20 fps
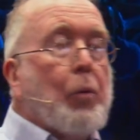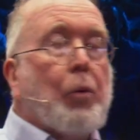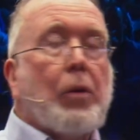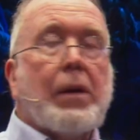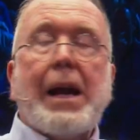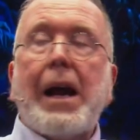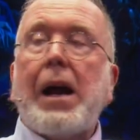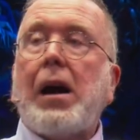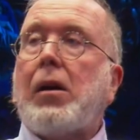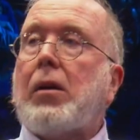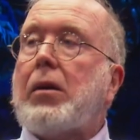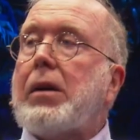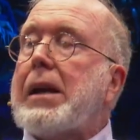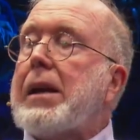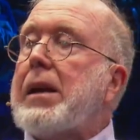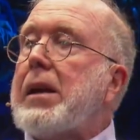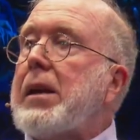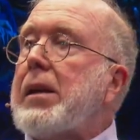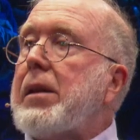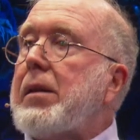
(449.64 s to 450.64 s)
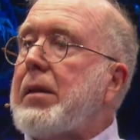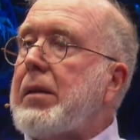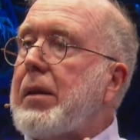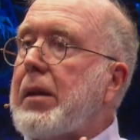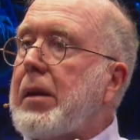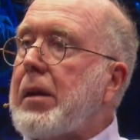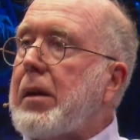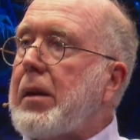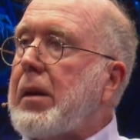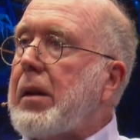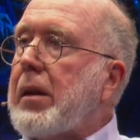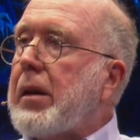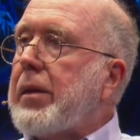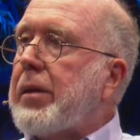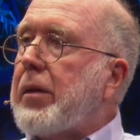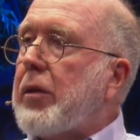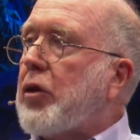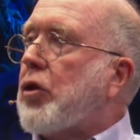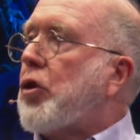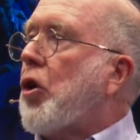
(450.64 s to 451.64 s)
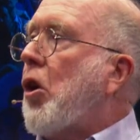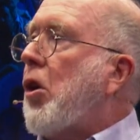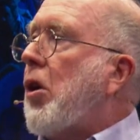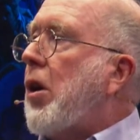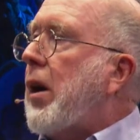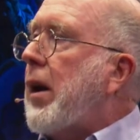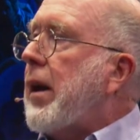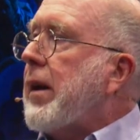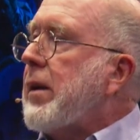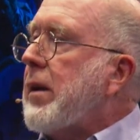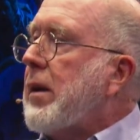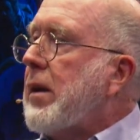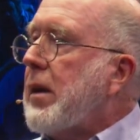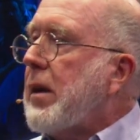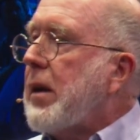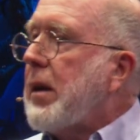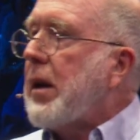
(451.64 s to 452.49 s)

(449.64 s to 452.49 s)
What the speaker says: We're now in the dawn